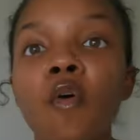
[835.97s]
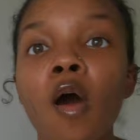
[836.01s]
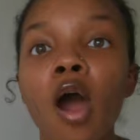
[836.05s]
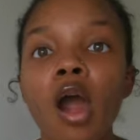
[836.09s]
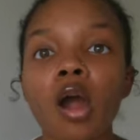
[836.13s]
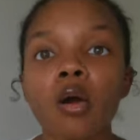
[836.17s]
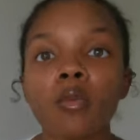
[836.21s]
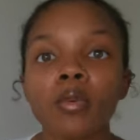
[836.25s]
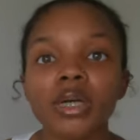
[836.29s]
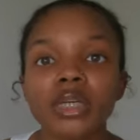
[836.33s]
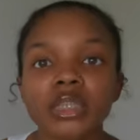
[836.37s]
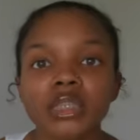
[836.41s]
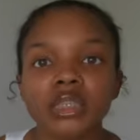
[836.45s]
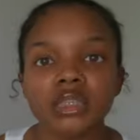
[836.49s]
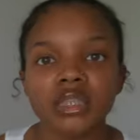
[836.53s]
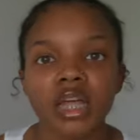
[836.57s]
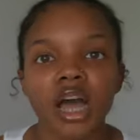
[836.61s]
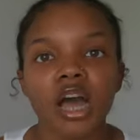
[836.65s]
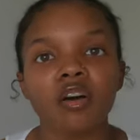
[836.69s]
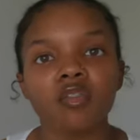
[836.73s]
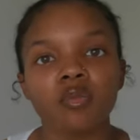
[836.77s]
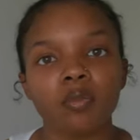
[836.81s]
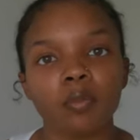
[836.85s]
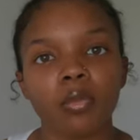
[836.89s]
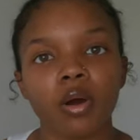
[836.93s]
far with
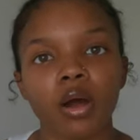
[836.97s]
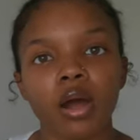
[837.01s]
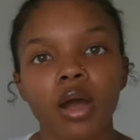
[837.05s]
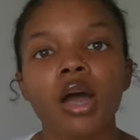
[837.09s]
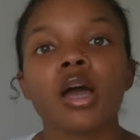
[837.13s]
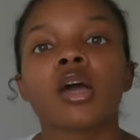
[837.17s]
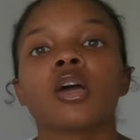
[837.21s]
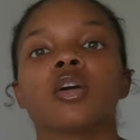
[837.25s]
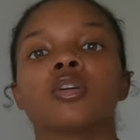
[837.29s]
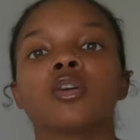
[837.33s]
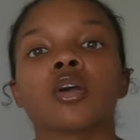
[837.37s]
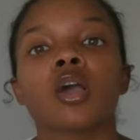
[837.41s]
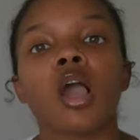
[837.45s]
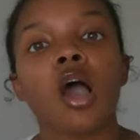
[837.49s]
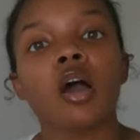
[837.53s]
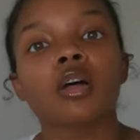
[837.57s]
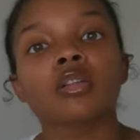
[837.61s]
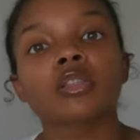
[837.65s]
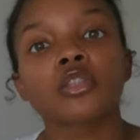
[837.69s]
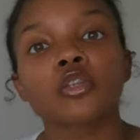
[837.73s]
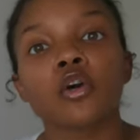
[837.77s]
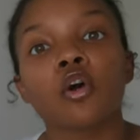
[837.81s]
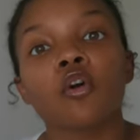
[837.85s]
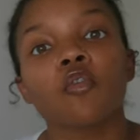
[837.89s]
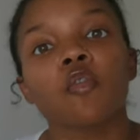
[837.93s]
stuff, bro. You go
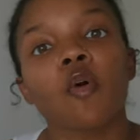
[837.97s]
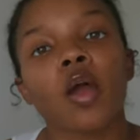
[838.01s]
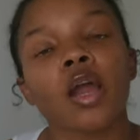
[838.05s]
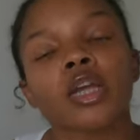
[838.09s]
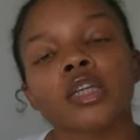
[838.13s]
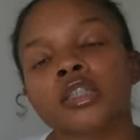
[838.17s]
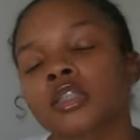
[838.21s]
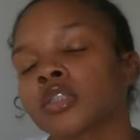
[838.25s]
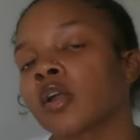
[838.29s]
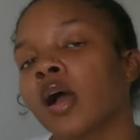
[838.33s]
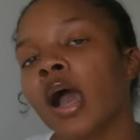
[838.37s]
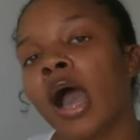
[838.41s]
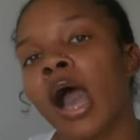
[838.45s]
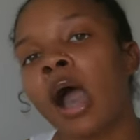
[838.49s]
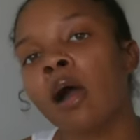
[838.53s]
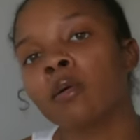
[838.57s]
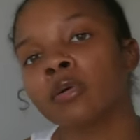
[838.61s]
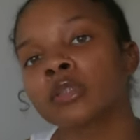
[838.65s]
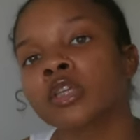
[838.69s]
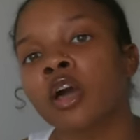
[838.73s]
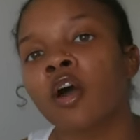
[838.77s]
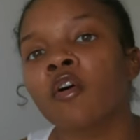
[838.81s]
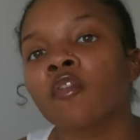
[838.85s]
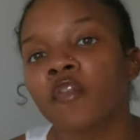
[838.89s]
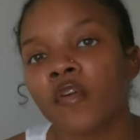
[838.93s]
too far because you know how I
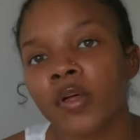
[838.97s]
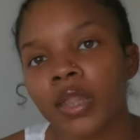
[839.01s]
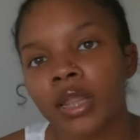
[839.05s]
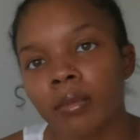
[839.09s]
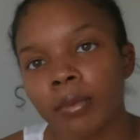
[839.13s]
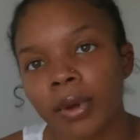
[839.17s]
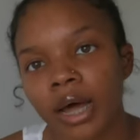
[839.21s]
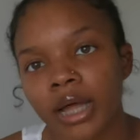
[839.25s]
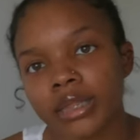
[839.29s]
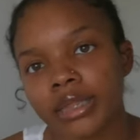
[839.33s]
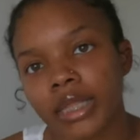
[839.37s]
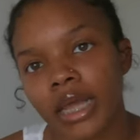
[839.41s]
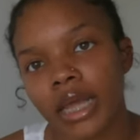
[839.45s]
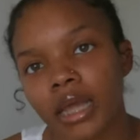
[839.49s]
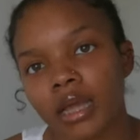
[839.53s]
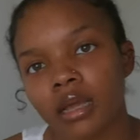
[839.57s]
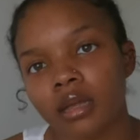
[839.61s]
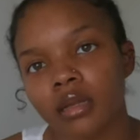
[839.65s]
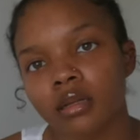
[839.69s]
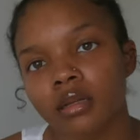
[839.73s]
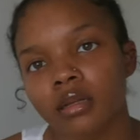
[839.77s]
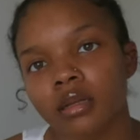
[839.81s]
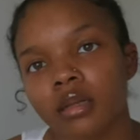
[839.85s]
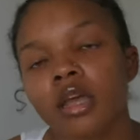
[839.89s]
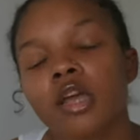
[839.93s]
was gonna feel about that.
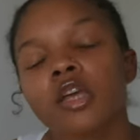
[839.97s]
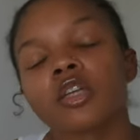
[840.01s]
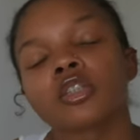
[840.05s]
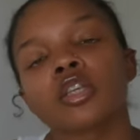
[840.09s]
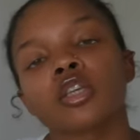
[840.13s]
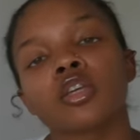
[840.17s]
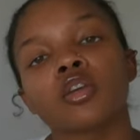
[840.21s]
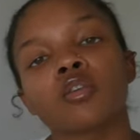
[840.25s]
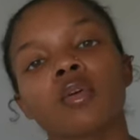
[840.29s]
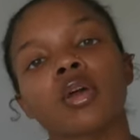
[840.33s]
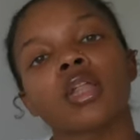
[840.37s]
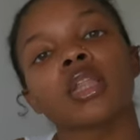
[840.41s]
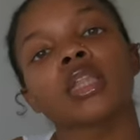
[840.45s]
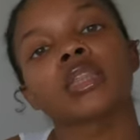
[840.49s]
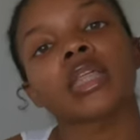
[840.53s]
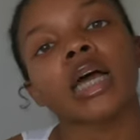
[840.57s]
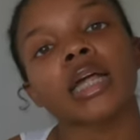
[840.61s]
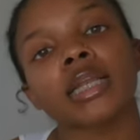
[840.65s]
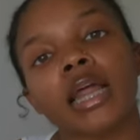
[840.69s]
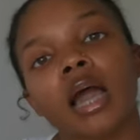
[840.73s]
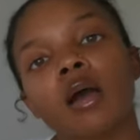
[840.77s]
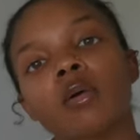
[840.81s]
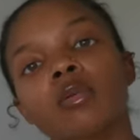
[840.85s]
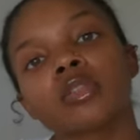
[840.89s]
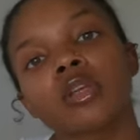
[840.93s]
So you really
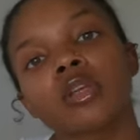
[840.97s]
thought that